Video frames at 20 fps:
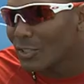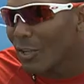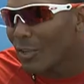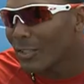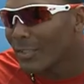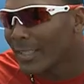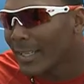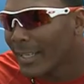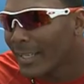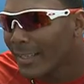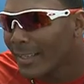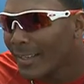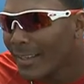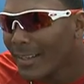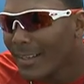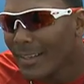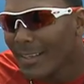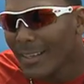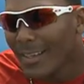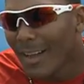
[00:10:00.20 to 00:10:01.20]
Sunday.
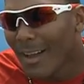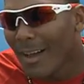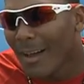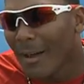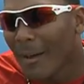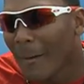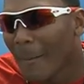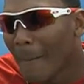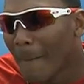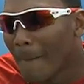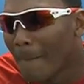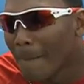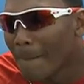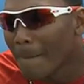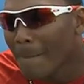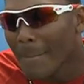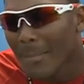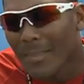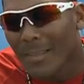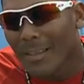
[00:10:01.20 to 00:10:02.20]

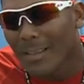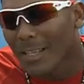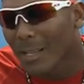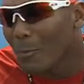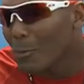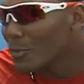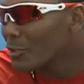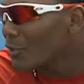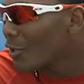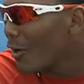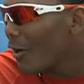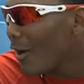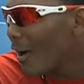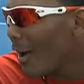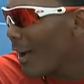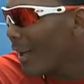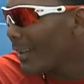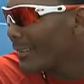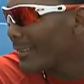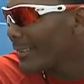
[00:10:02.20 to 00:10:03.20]
Um, it was so
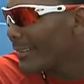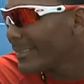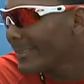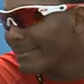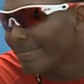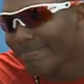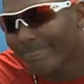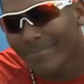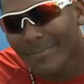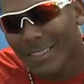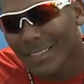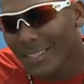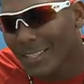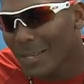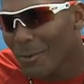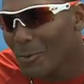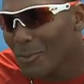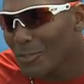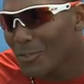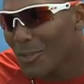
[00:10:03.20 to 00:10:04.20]
hot.
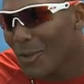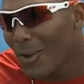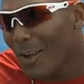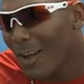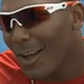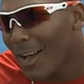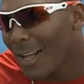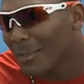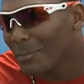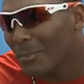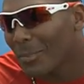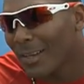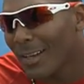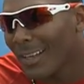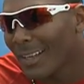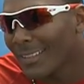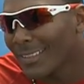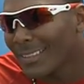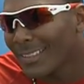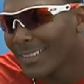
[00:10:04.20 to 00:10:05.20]
It was so hot,
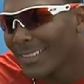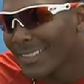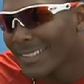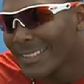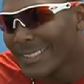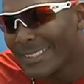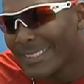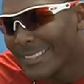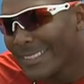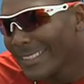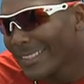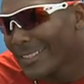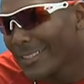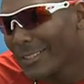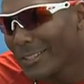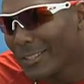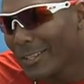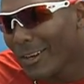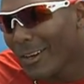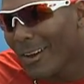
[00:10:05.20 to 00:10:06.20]
but
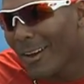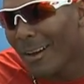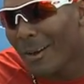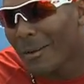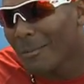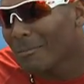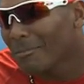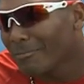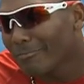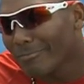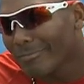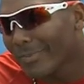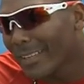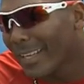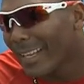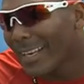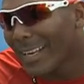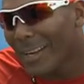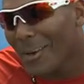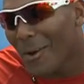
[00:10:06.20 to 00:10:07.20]
you know, um,
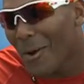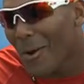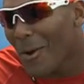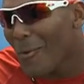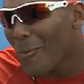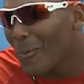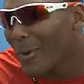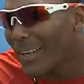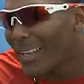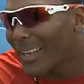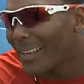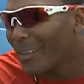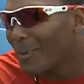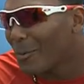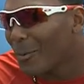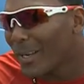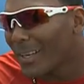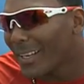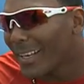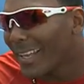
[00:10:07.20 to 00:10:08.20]
later on, week uh,
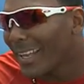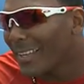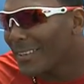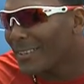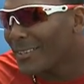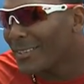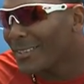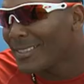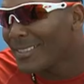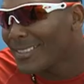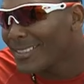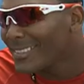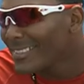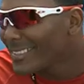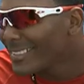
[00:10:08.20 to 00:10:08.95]
week later,